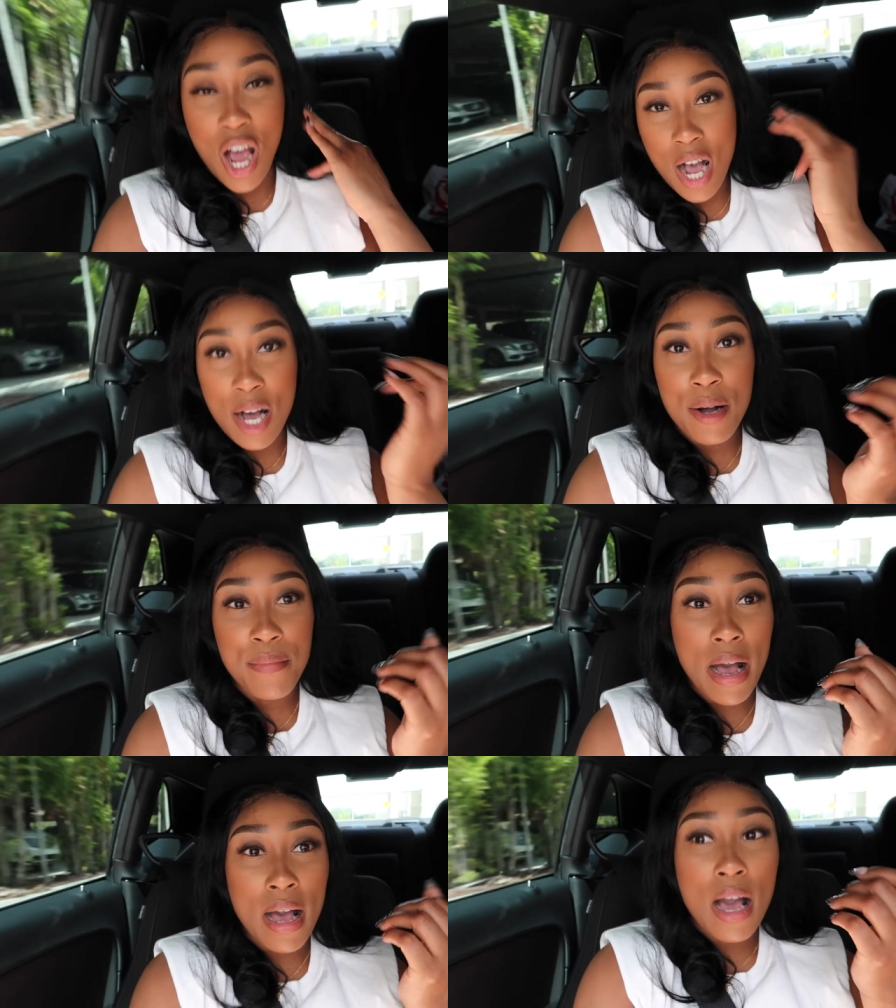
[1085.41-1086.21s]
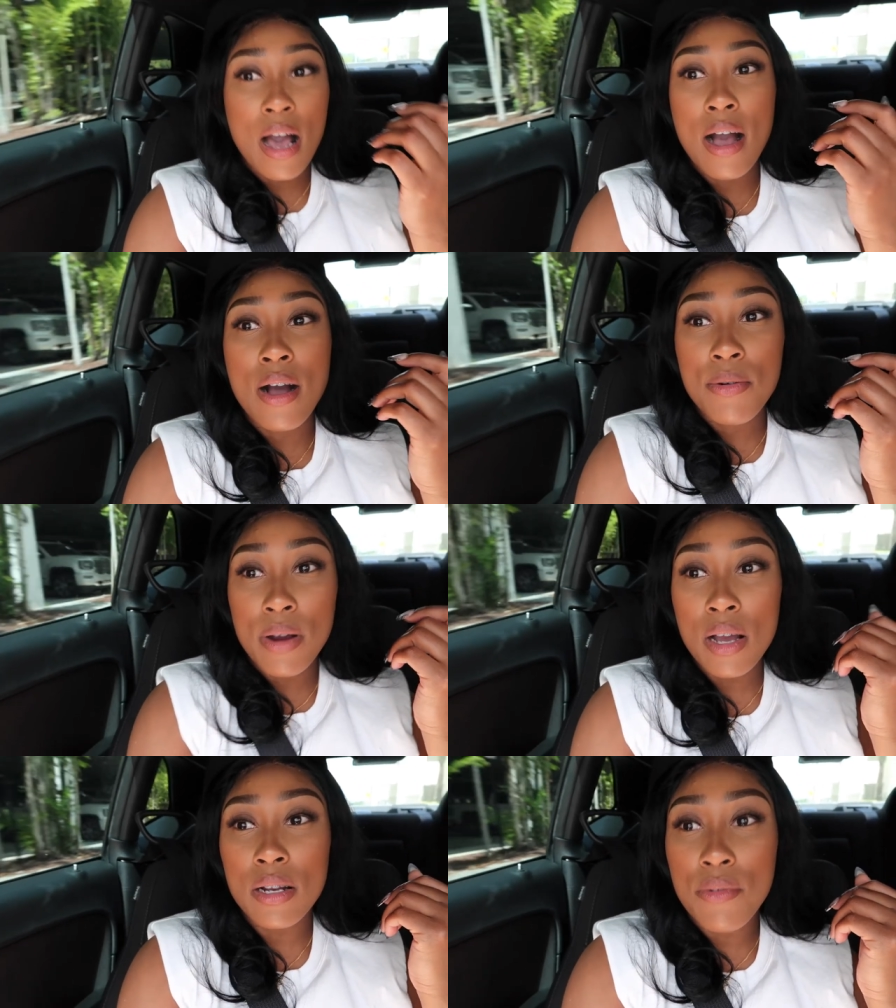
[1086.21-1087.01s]
We're on
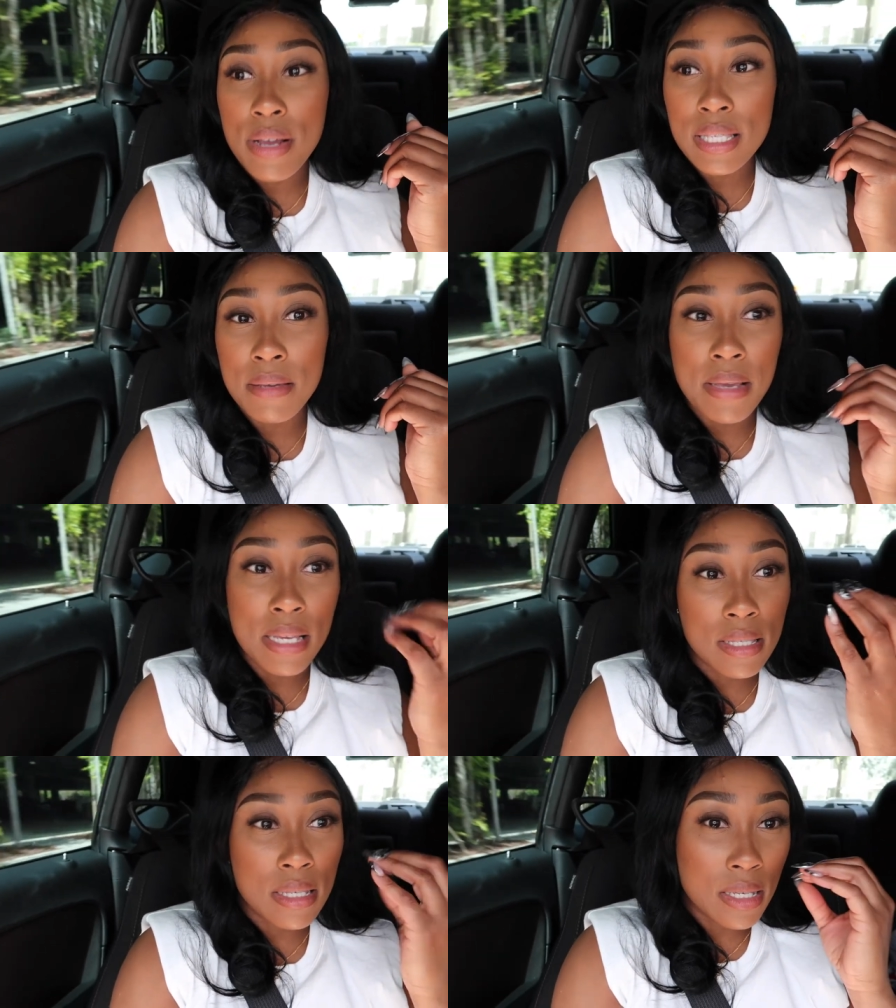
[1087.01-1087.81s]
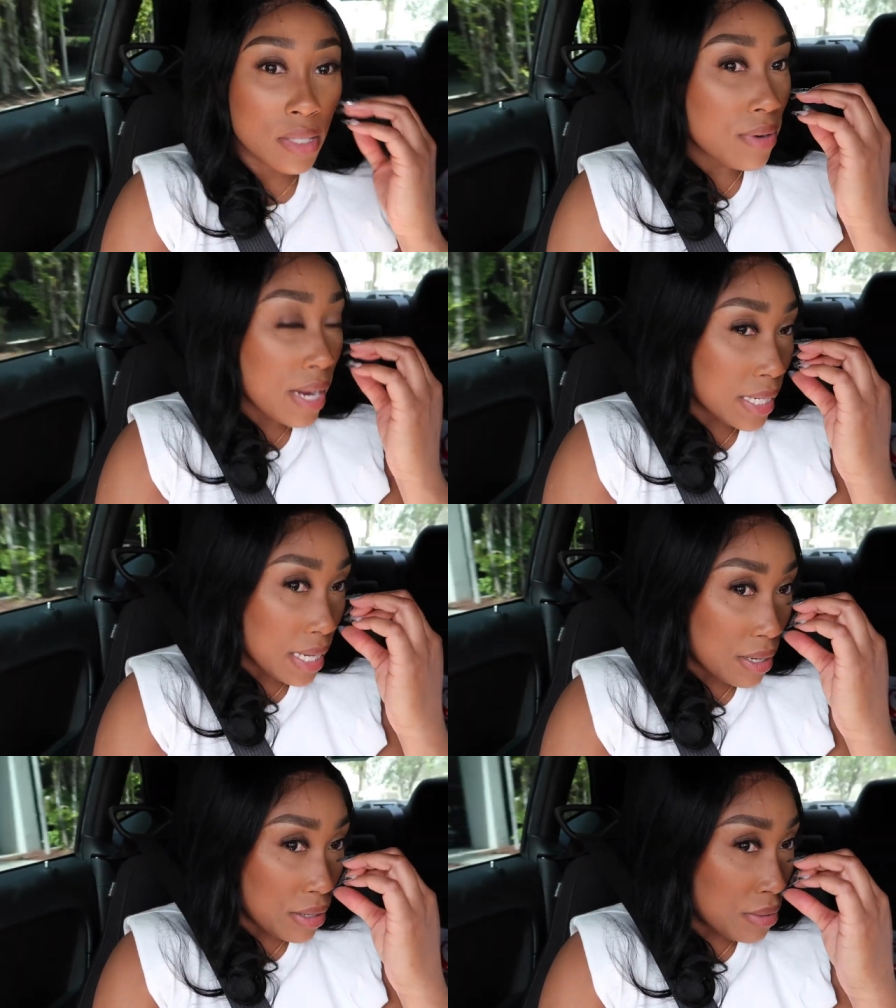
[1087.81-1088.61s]
our way to Macy's right
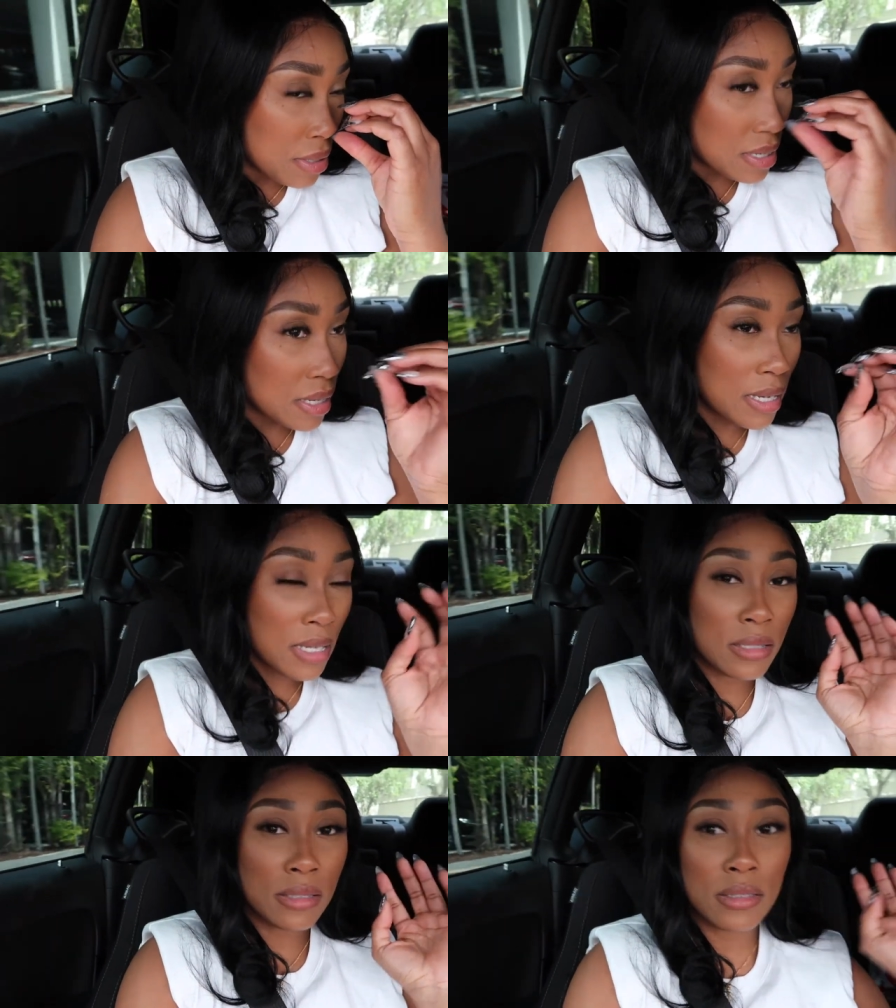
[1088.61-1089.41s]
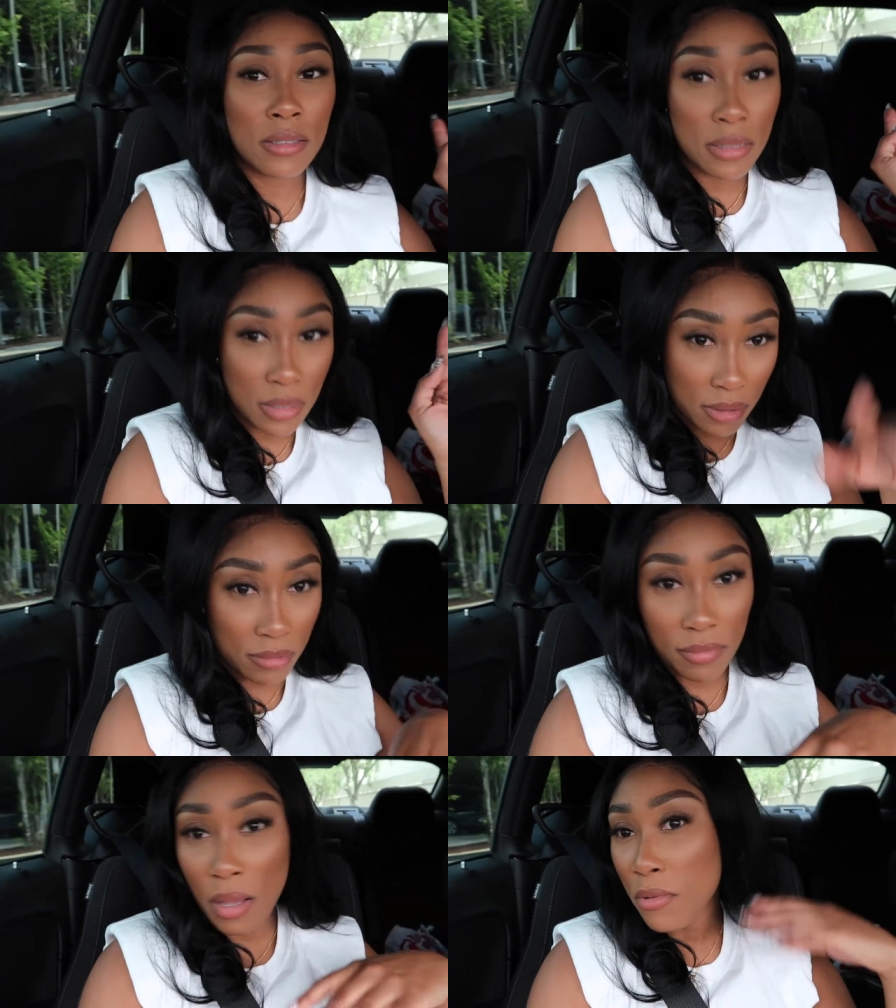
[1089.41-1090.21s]
now because, you
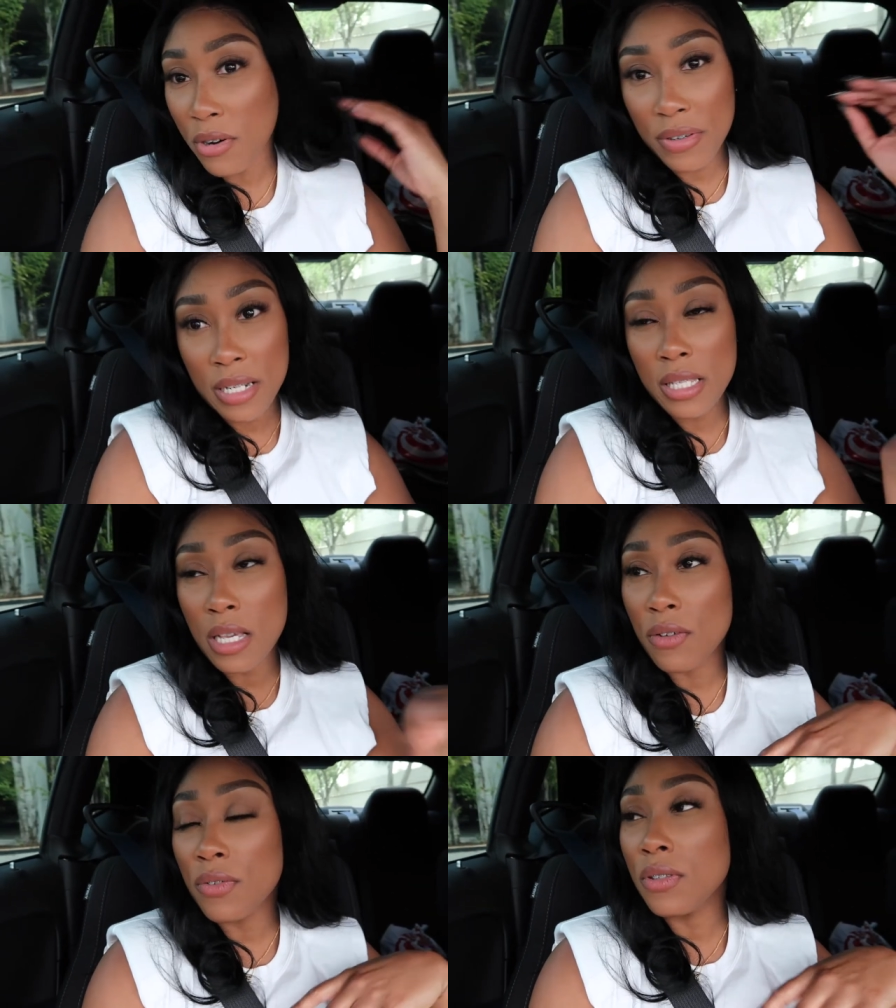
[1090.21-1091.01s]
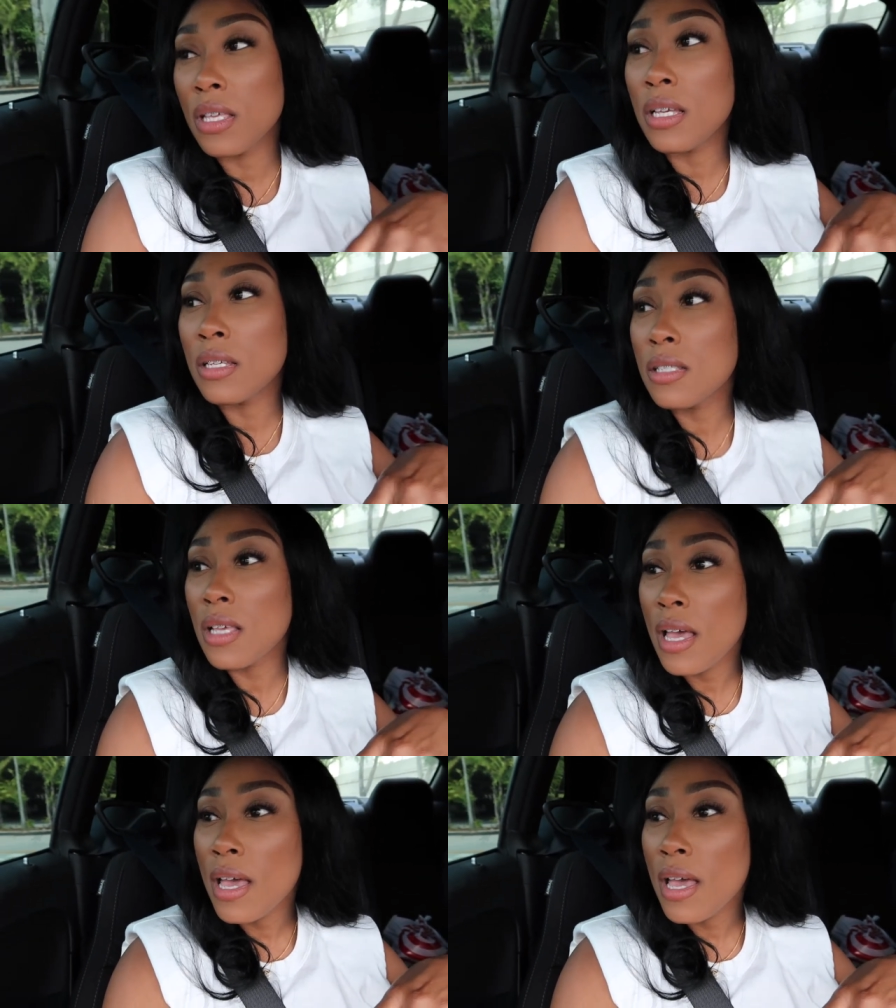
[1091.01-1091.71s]
know, my boyfriend needs to get a few things,